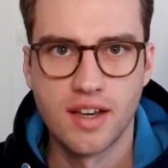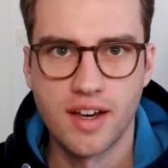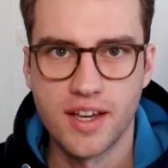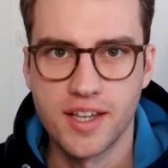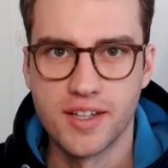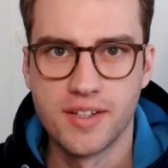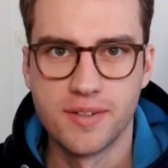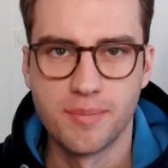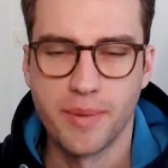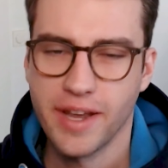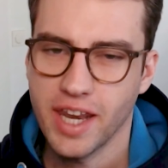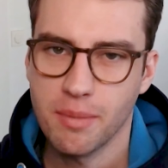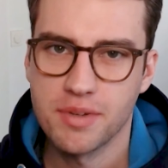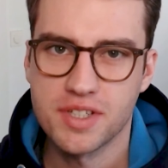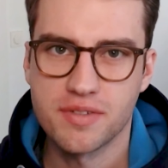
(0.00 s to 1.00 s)
Hi, my
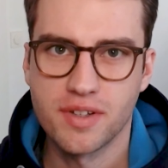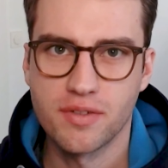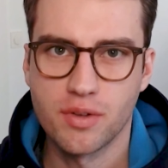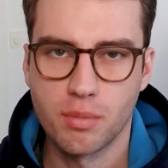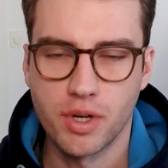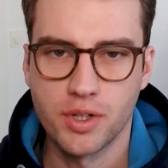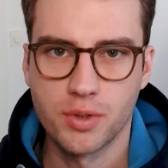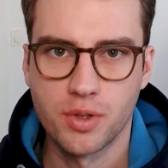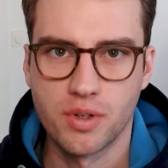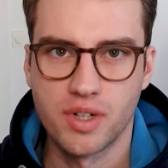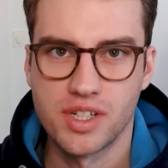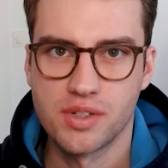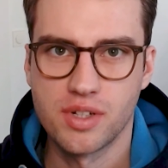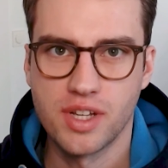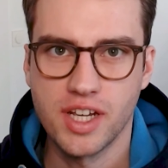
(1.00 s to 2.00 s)
name is Sven from Rencore,
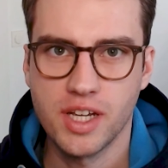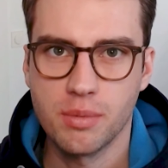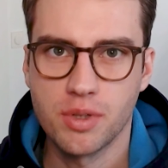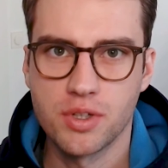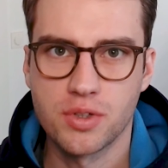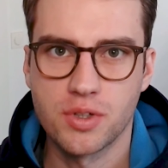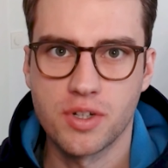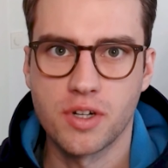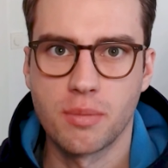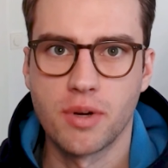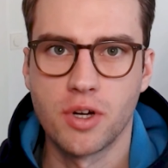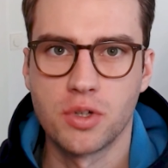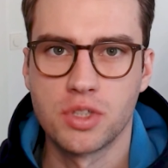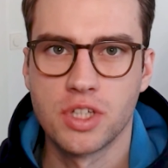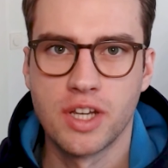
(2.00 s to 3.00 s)
and today I want to talk
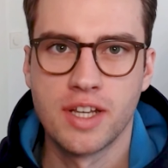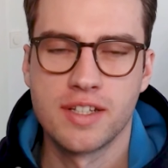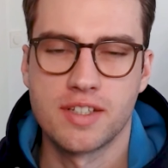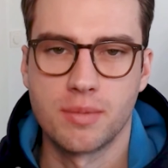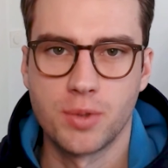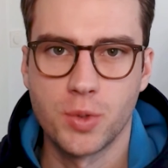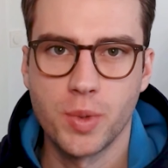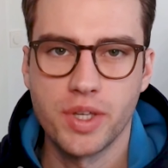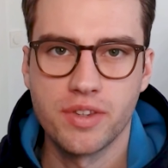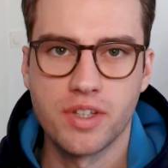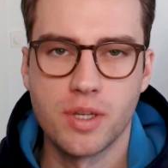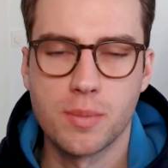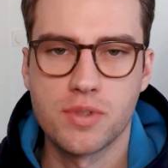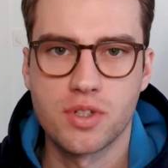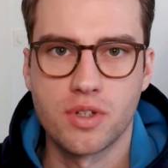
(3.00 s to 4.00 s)
about some quick
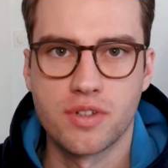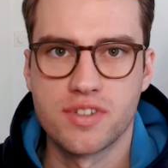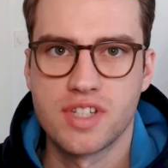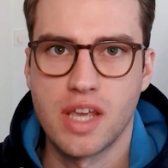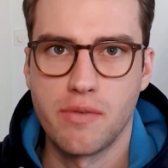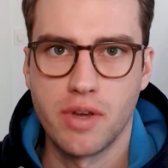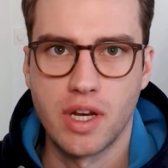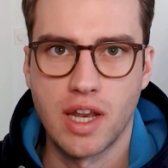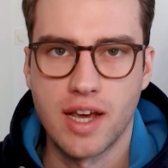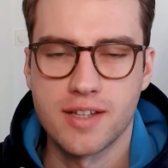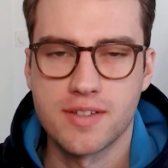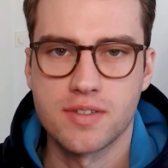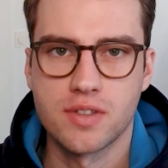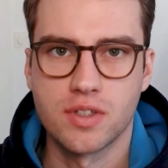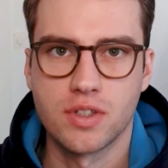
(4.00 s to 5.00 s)
tips on saving
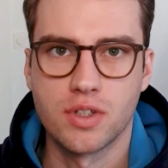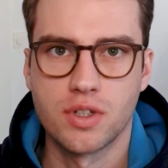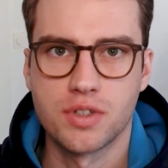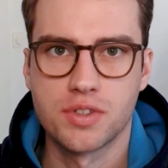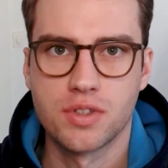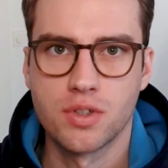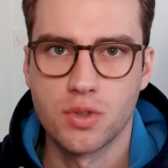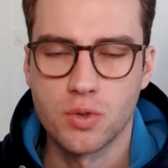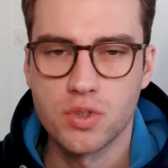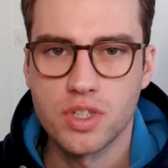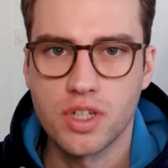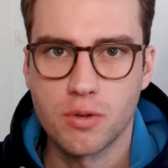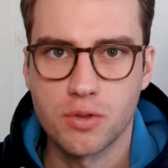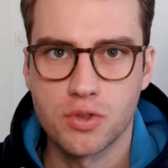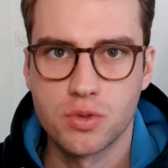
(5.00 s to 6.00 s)
licensing cost
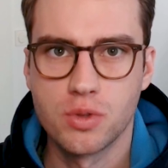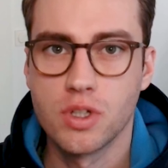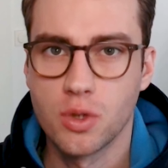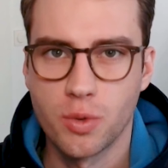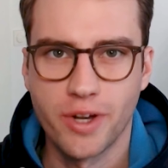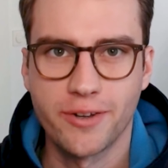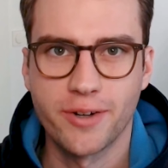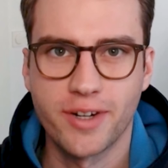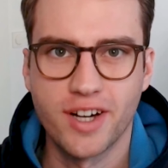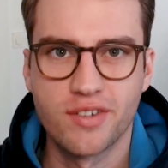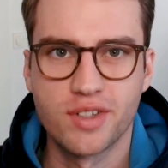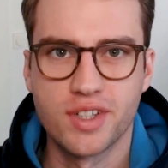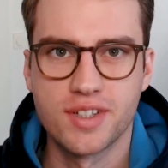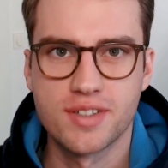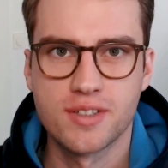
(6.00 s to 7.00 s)
using our tool Rencore
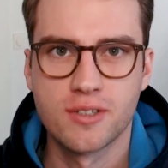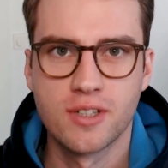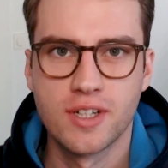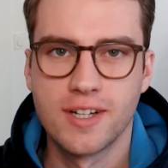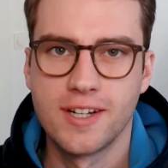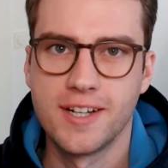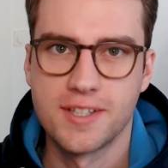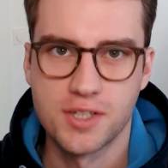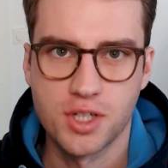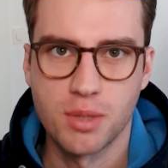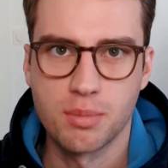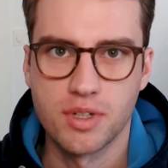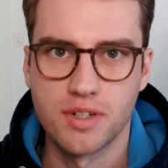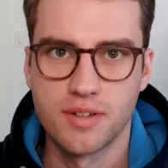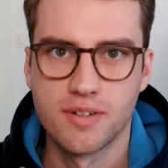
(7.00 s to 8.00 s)
Governance. Let's
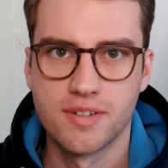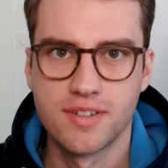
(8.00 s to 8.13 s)
jump in.